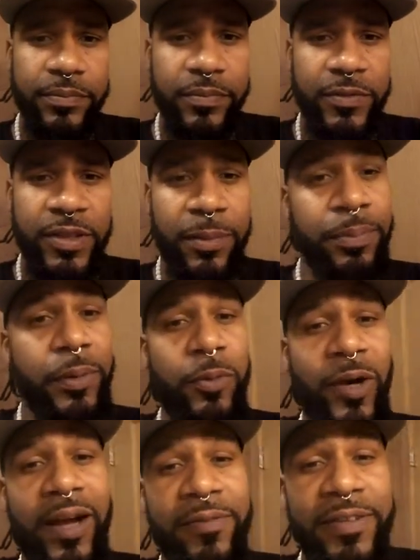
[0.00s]
some people
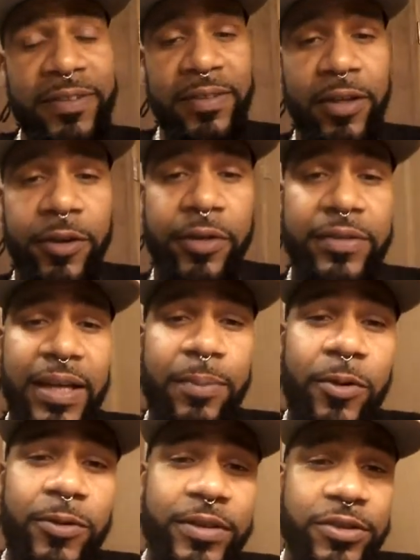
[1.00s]
have this stereotype,
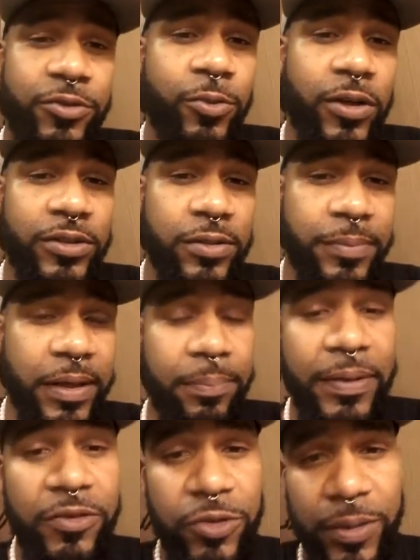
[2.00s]
you want some
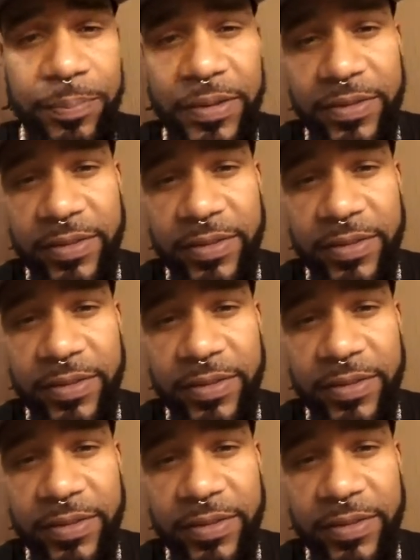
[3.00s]
hippie trippy